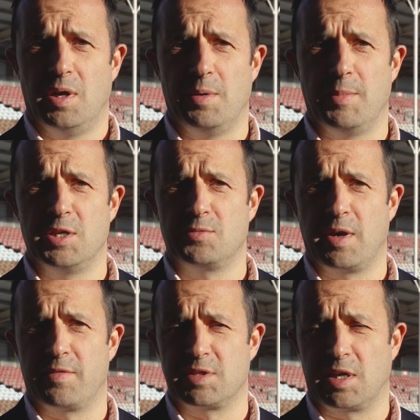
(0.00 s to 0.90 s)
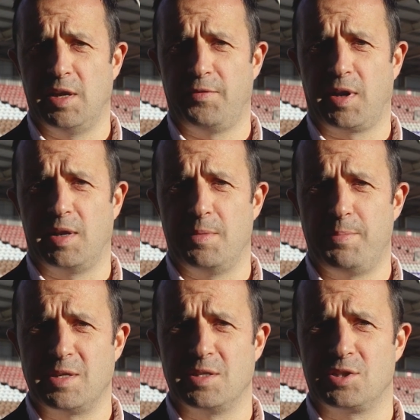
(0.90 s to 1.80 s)
it means we have a significantly
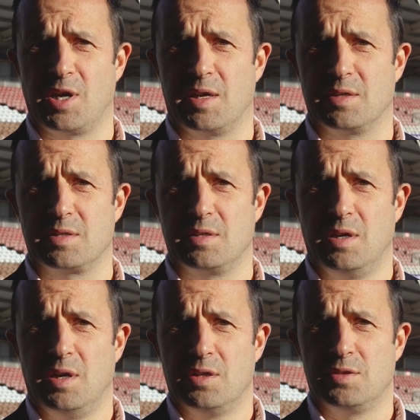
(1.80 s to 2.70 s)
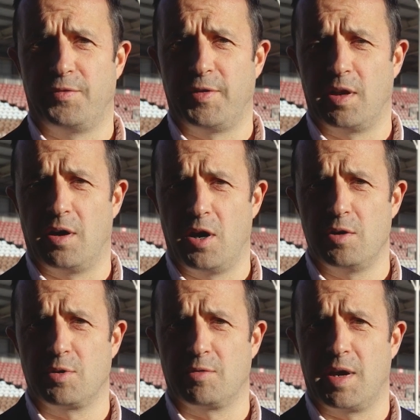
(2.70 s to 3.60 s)
better chance to fill our
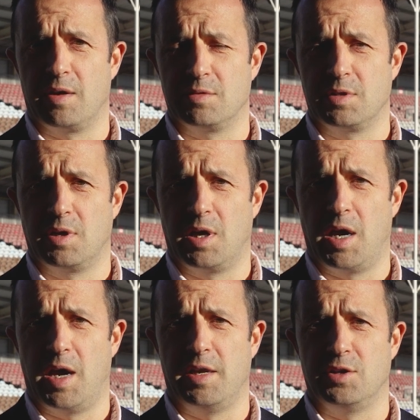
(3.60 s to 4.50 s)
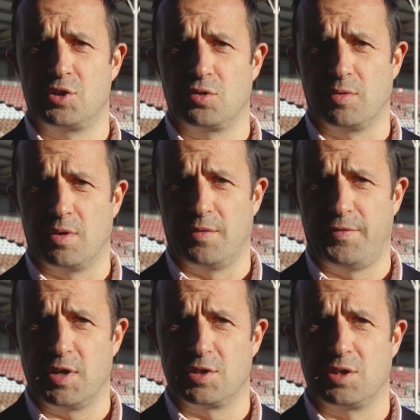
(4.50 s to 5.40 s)
home ground and ensure that the
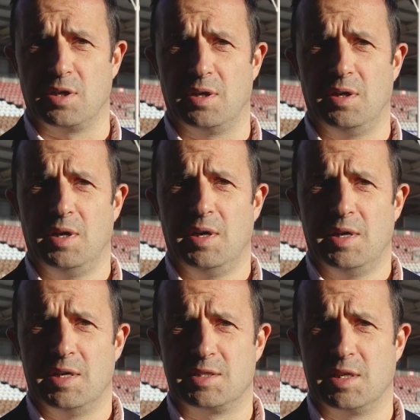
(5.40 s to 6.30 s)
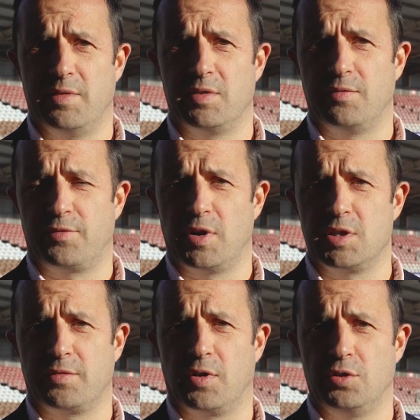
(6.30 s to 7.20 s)
fixture is delivered in
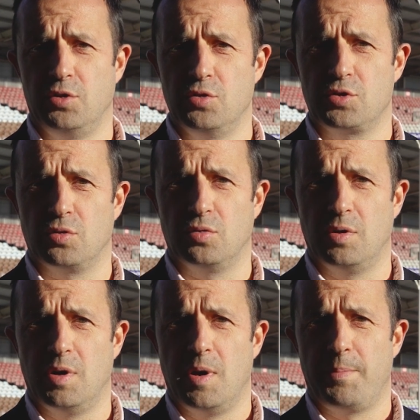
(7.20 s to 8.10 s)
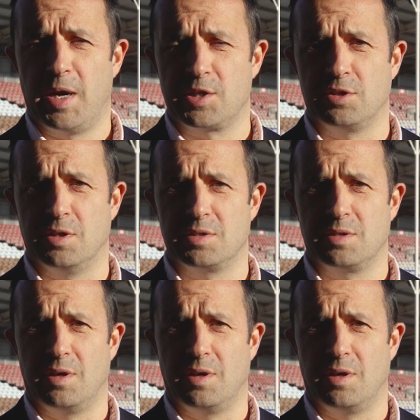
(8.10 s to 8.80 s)
front of our usual passionate